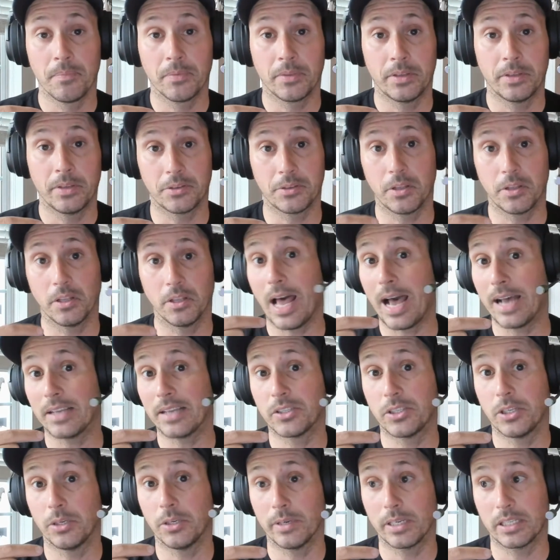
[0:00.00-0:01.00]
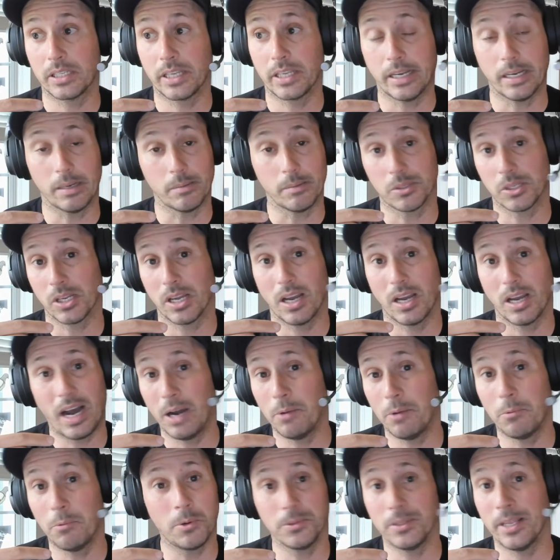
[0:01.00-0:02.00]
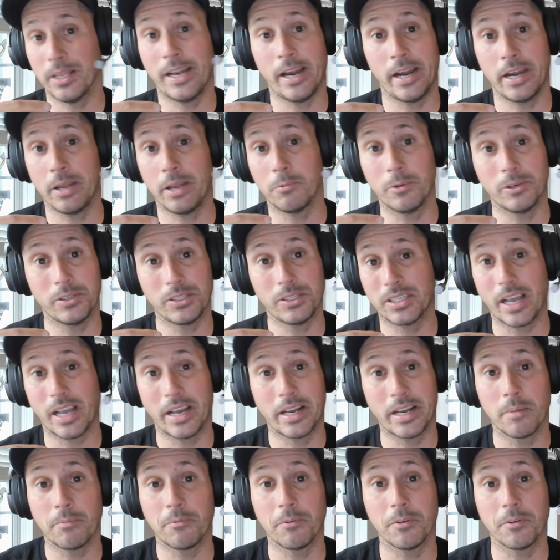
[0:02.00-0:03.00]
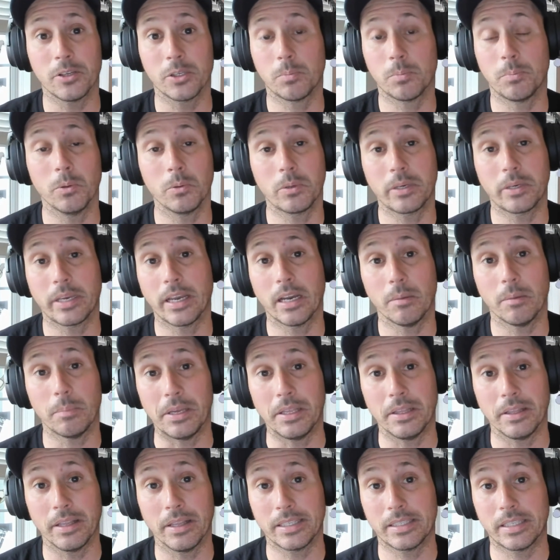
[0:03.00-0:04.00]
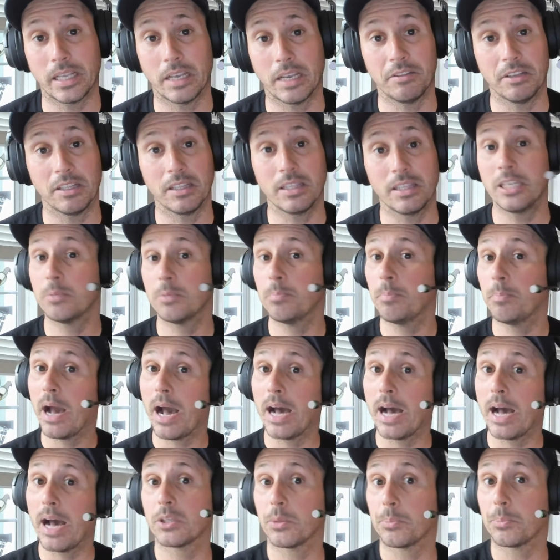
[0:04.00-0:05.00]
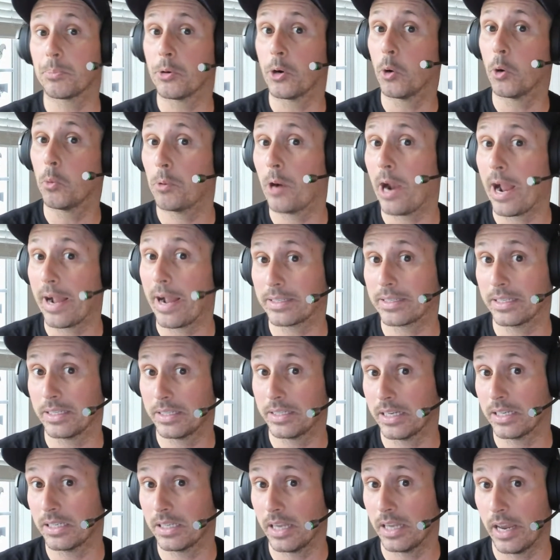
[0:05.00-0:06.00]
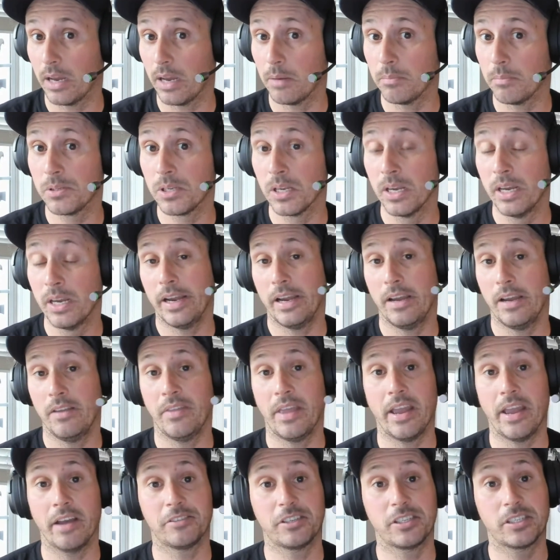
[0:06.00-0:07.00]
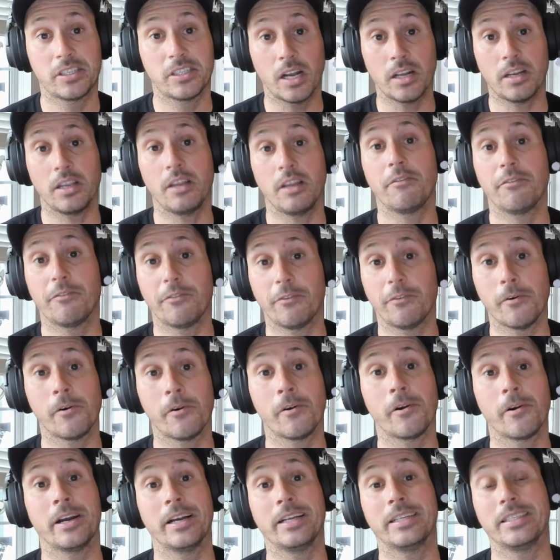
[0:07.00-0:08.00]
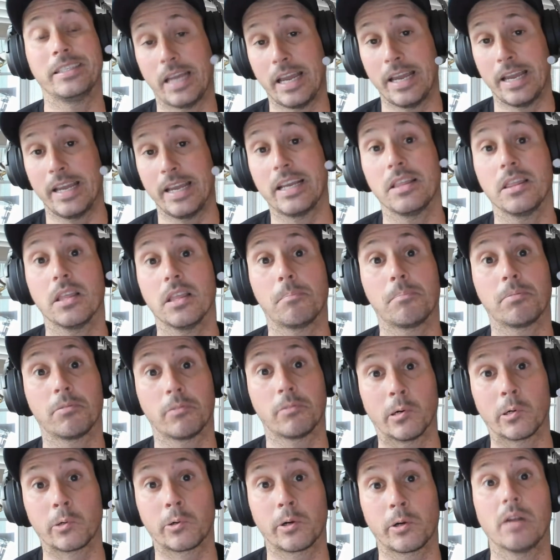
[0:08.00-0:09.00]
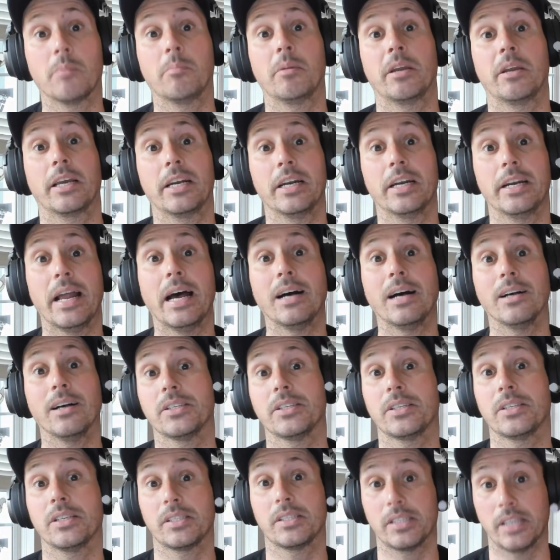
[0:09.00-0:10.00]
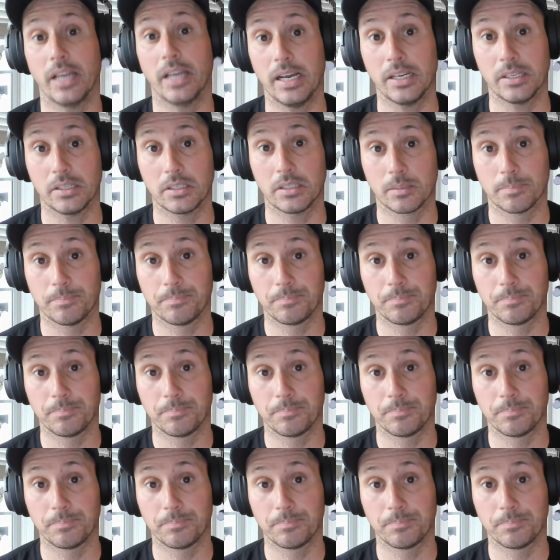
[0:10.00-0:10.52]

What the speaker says: These are the last two exams. I won't let anyone sign up for this boot camp unless they've at least passed the pro practice exams and they have studied for and taken the programming and analysis tests.